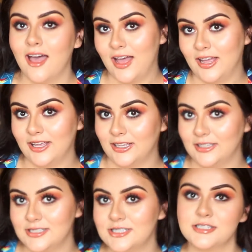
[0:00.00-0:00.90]
Hi
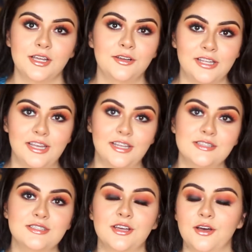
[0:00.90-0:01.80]
guys. Okay,
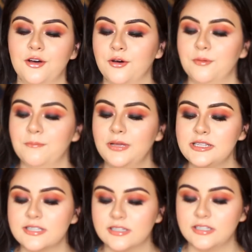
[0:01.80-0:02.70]
so
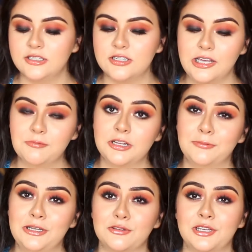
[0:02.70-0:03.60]
basically today I'm gonna be
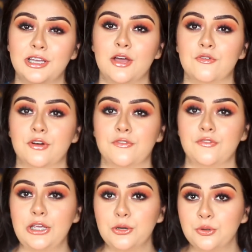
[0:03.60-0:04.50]
doing a
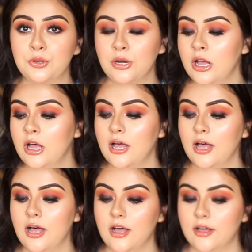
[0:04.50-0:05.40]
review
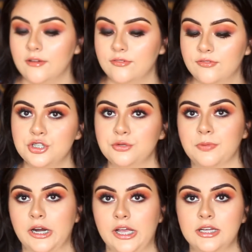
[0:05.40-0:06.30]
of two
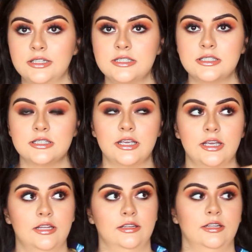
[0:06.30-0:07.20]
brands
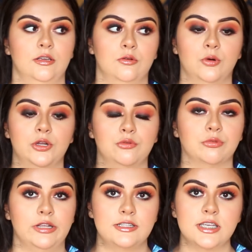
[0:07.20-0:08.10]
and like one
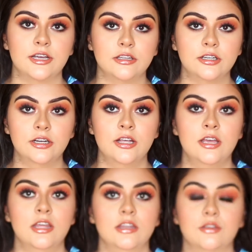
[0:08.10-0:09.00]
retailer.
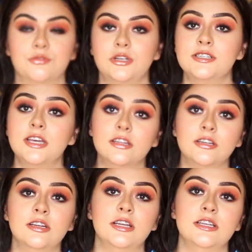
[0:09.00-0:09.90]
The retailer
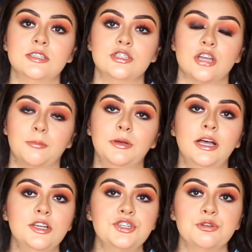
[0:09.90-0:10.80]
is Shop
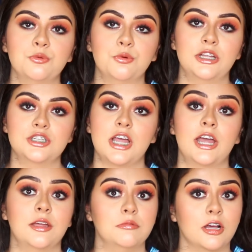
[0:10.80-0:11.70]
Hush, which I
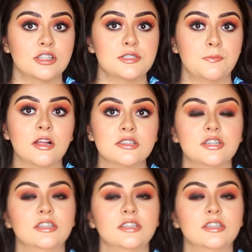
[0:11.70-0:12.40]
am not sponsored.